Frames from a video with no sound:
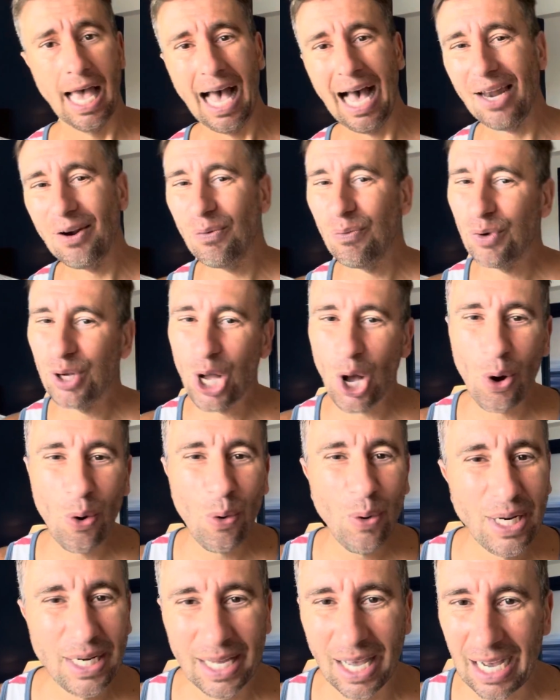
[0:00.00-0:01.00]
I don't
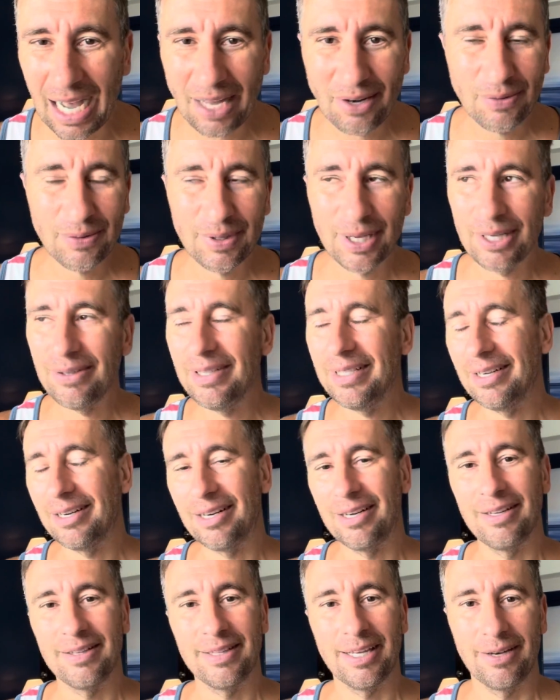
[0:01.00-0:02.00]
go into
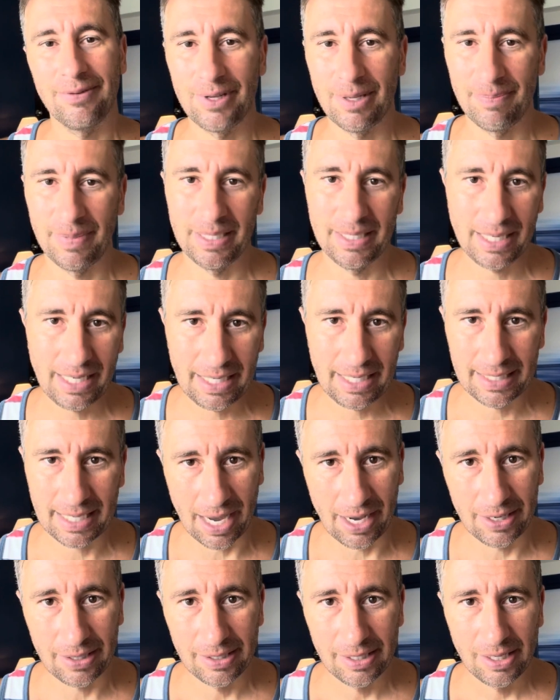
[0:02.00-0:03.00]
all that flipping
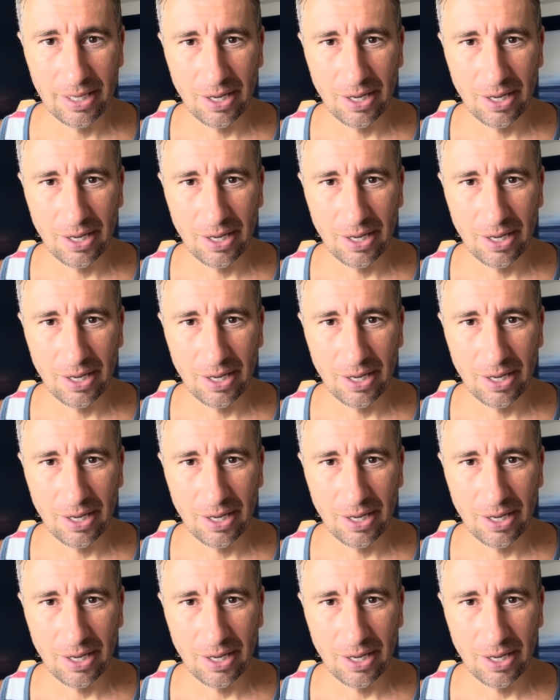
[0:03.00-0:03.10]
detail.